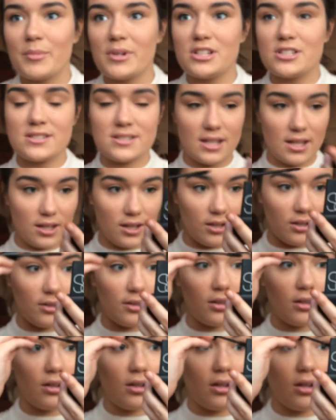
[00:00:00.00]
am I saying?
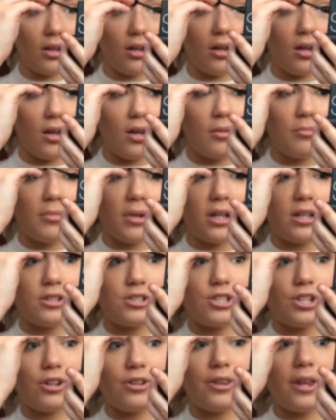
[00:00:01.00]
Making
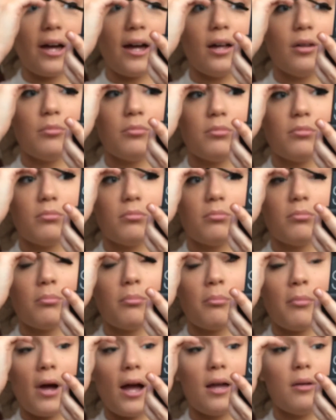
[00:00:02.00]
sure that
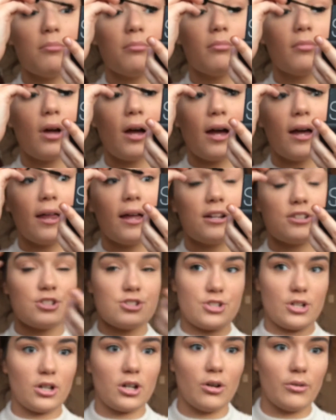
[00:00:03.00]
my
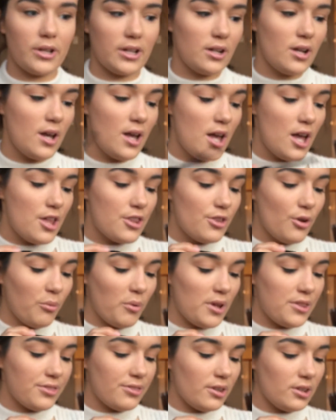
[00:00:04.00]
eyelashes are coated. The
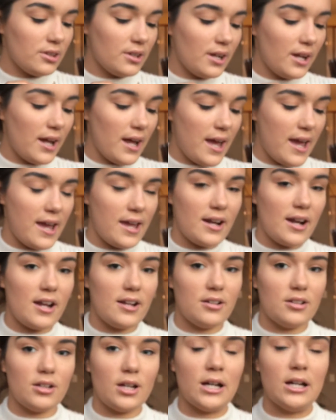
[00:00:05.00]
one thing that I hate,
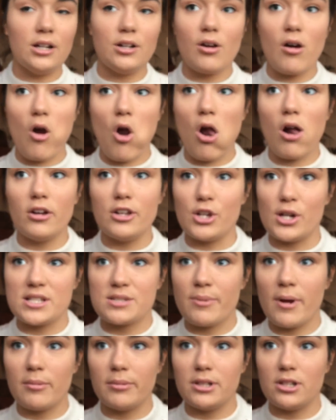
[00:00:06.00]
and you guys
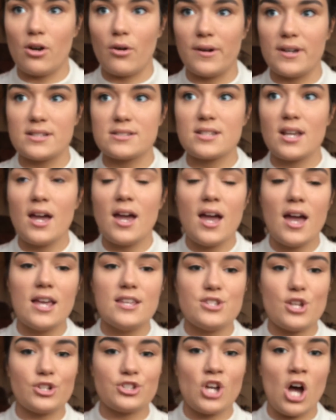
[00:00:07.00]
probably notice,
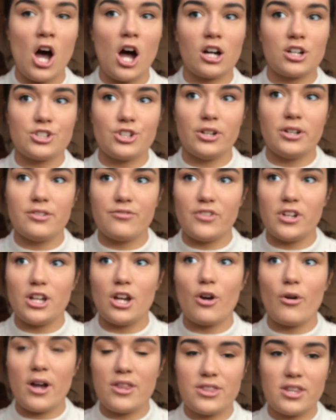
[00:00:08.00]
is I'll talk during a
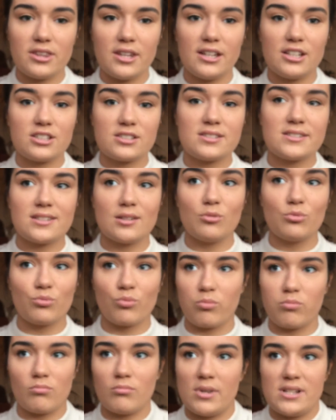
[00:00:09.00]
video and then like
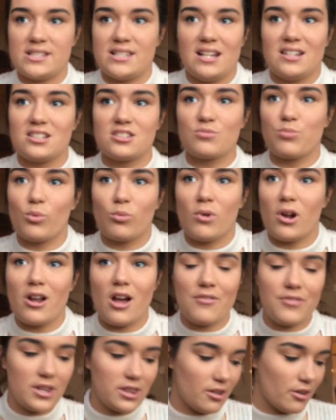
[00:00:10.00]
my sentence will run
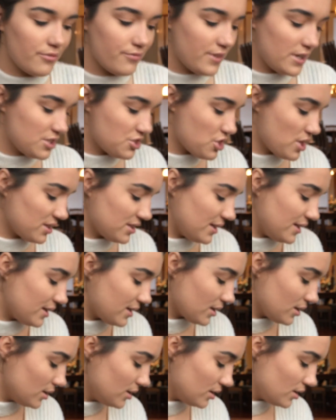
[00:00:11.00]
off and then I'll finish it
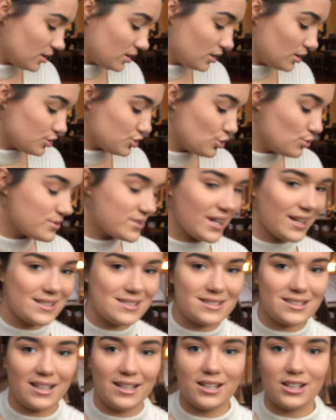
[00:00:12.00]
like 2
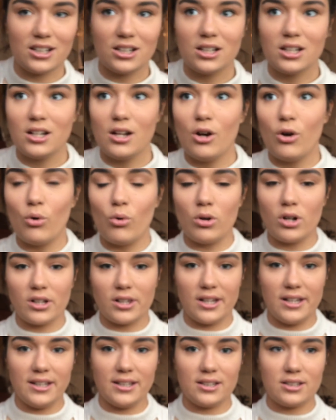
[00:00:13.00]
seconds later, or
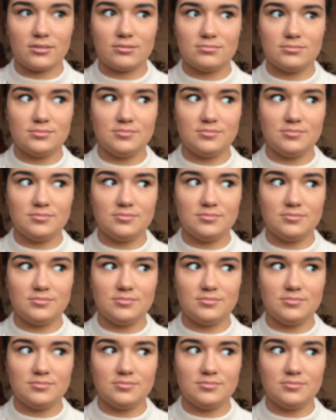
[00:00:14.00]
like